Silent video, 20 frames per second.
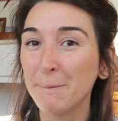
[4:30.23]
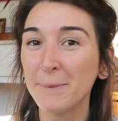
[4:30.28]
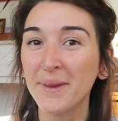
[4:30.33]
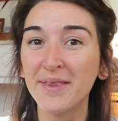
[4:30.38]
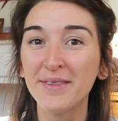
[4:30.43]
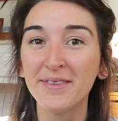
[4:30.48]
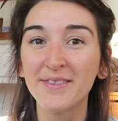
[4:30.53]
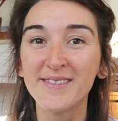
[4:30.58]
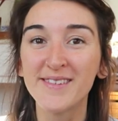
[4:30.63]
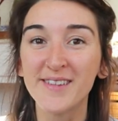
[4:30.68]
but
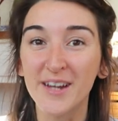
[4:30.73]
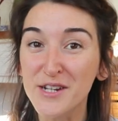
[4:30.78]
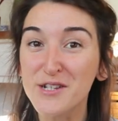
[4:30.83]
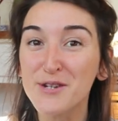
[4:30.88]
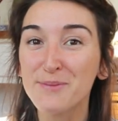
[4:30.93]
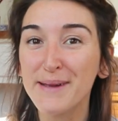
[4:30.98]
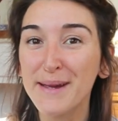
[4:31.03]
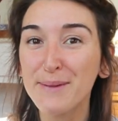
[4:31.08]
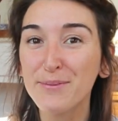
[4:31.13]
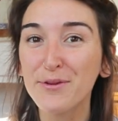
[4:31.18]

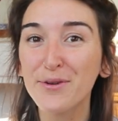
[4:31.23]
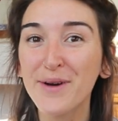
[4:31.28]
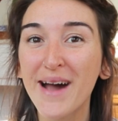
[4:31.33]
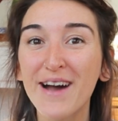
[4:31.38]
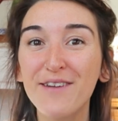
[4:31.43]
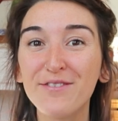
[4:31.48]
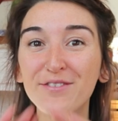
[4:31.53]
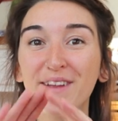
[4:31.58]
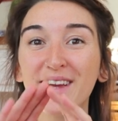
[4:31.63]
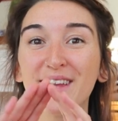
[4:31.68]
Dutch people
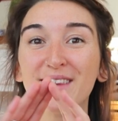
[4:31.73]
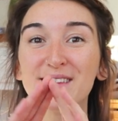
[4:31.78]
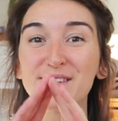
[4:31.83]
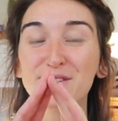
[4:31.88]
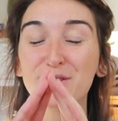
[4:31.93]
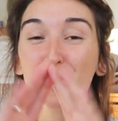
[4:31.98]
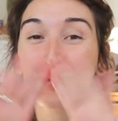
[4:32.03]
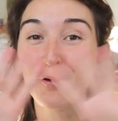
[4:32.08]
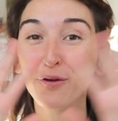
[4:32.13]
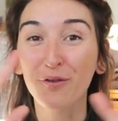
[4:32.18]
have like
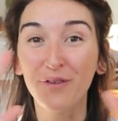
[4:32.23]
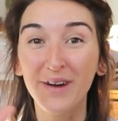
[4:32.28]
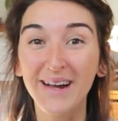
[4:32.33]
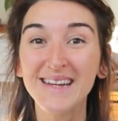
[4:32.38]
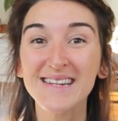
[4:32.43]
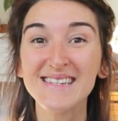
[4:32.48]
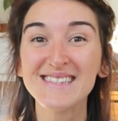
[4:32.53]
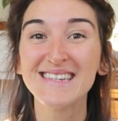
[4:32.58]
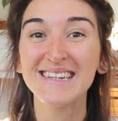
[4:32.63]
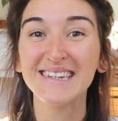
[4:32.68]
this
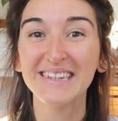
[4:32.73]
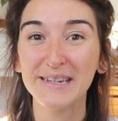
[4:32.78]
crazy